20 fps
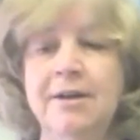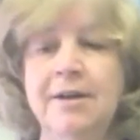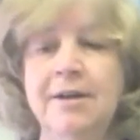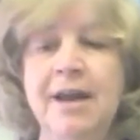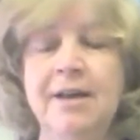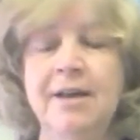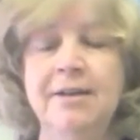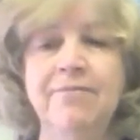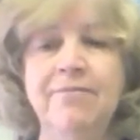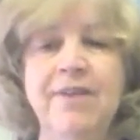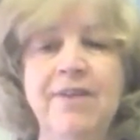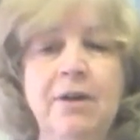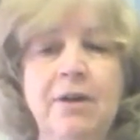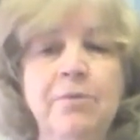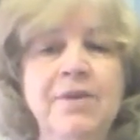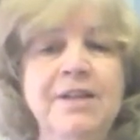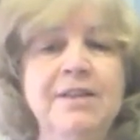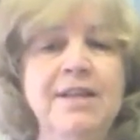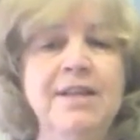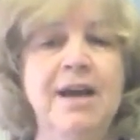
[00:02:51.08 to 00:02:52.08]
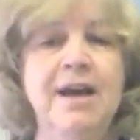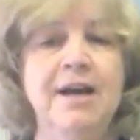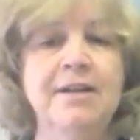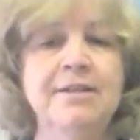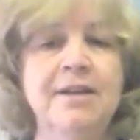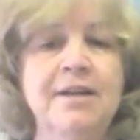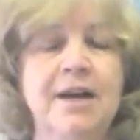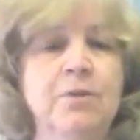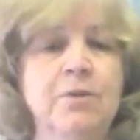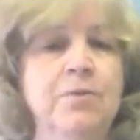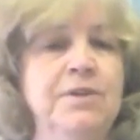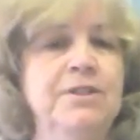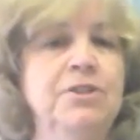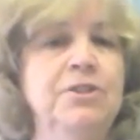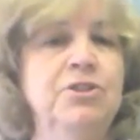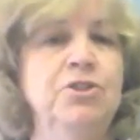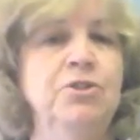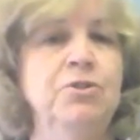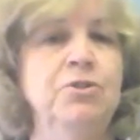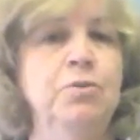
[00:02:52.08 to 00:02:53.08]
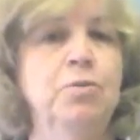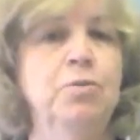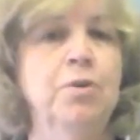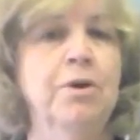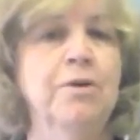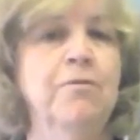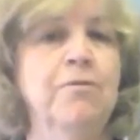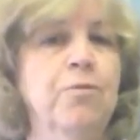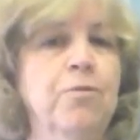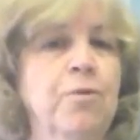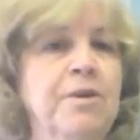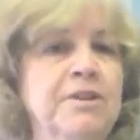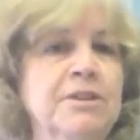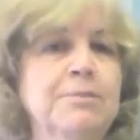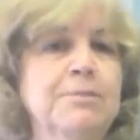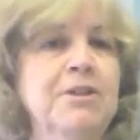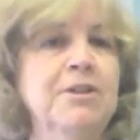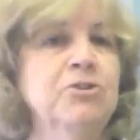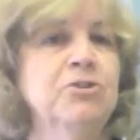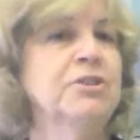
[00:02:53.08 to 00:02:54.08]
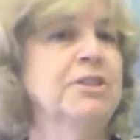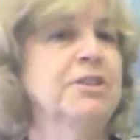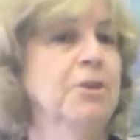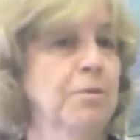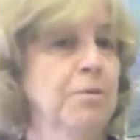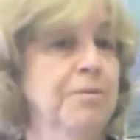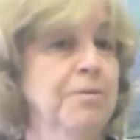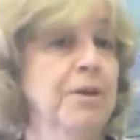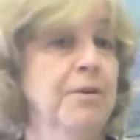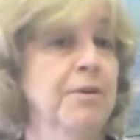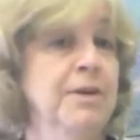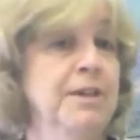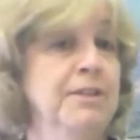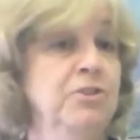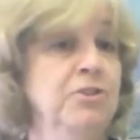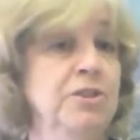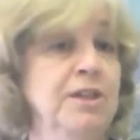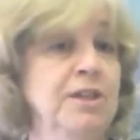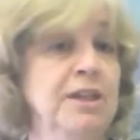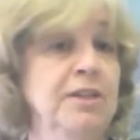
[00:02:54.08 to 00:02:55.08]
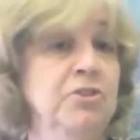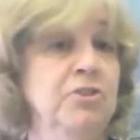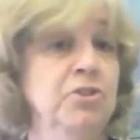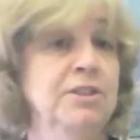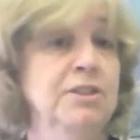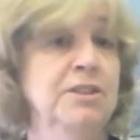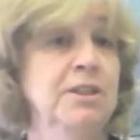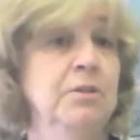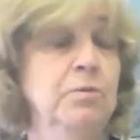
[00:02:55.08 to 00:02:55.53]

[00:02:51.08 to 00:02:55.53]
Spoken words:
And following that, I went to work for a specialty home care agency,